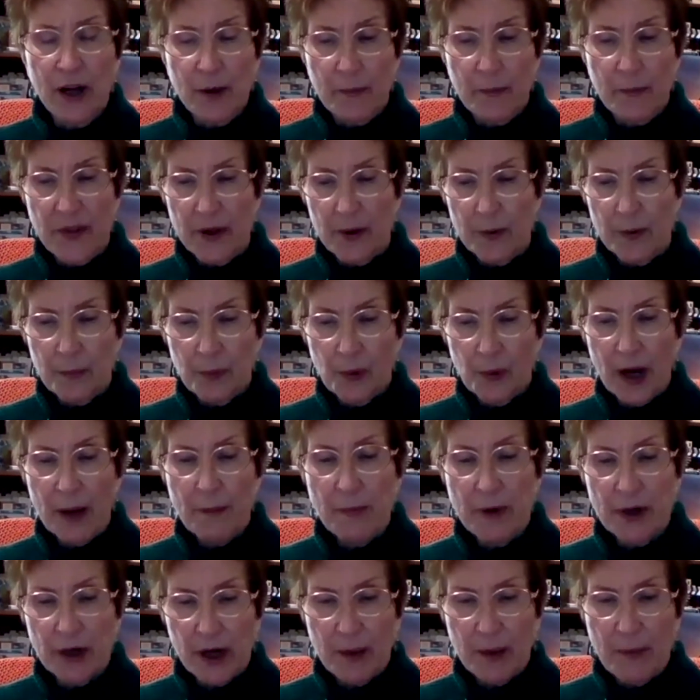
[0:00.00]
The
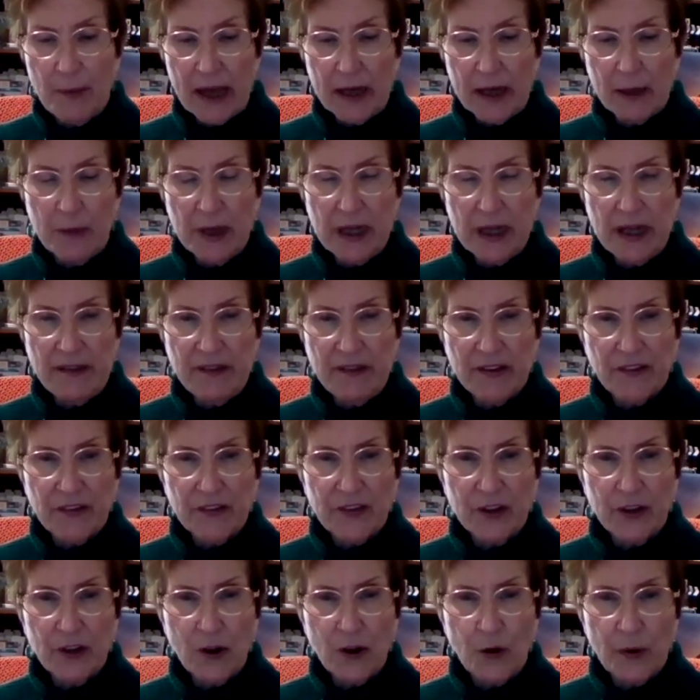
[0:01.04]
primary amount of money that's
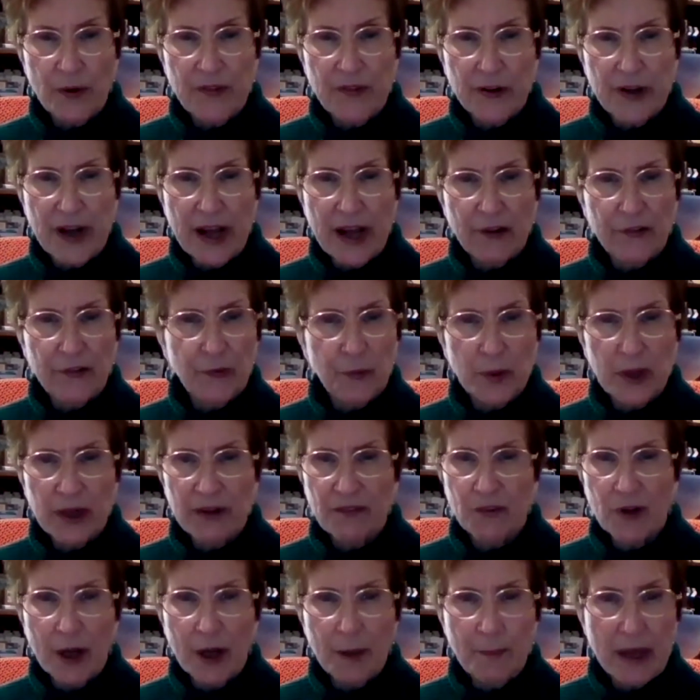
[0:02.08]
going to go in there now is
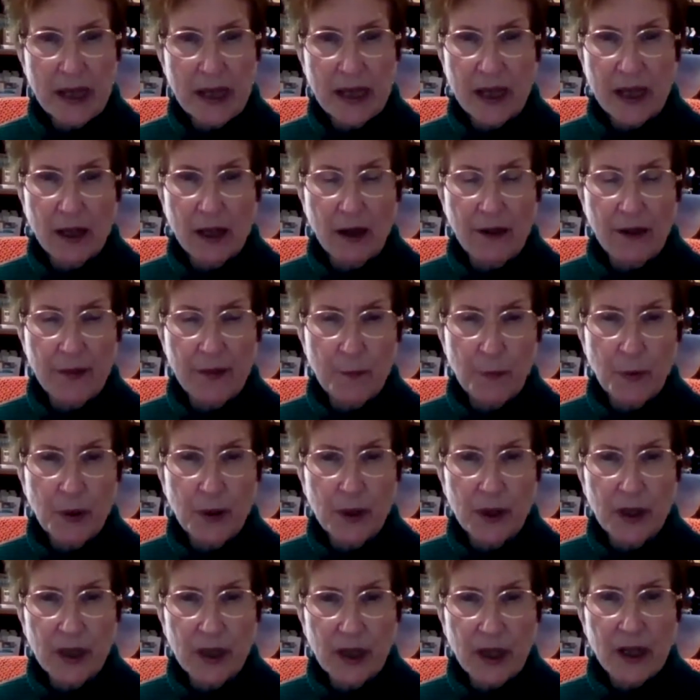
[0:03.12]
whatever I'm making on the
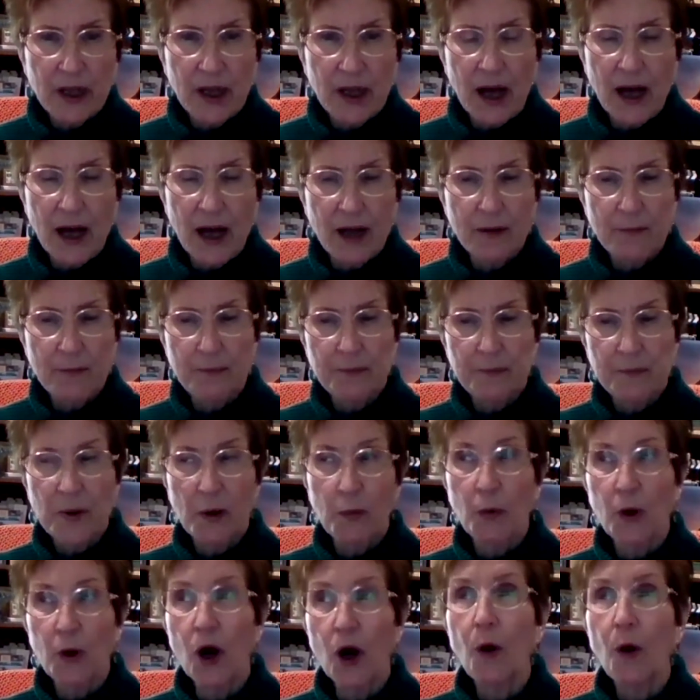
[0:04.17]
book.
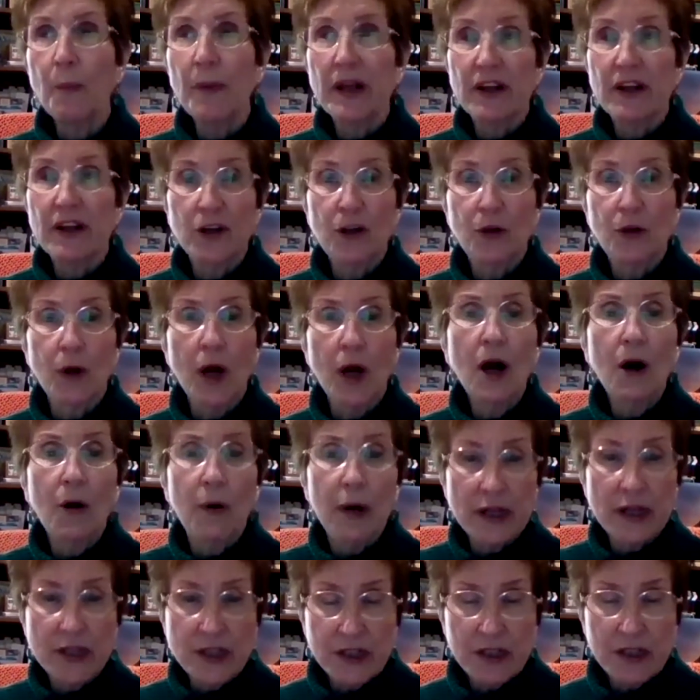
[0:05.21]
But we're hoping to grow
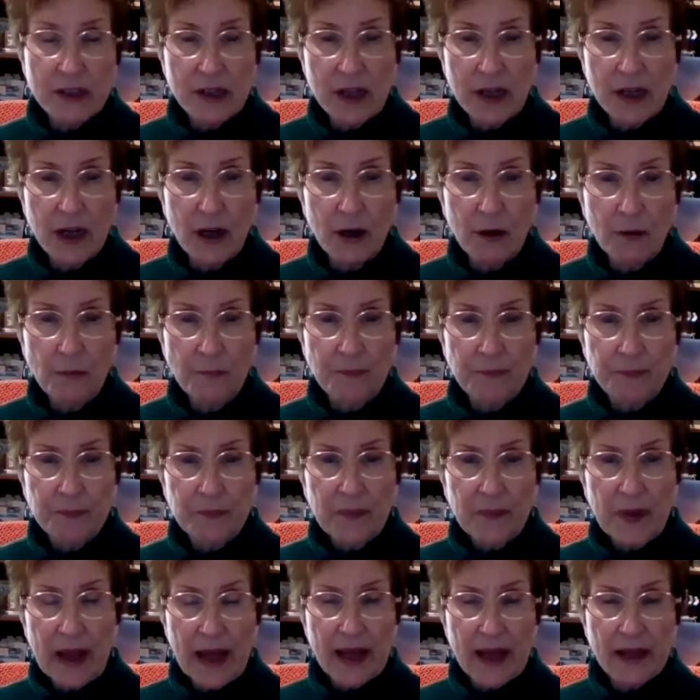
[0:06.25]
it,
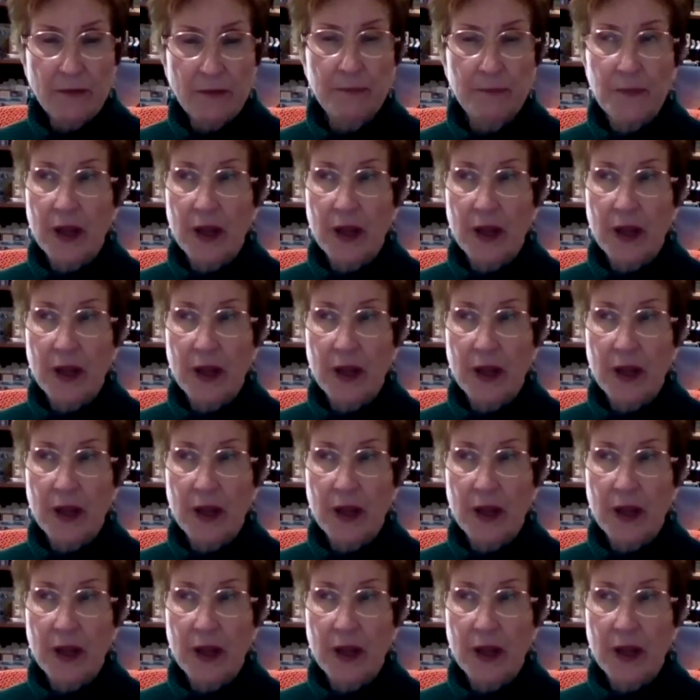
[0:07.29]
and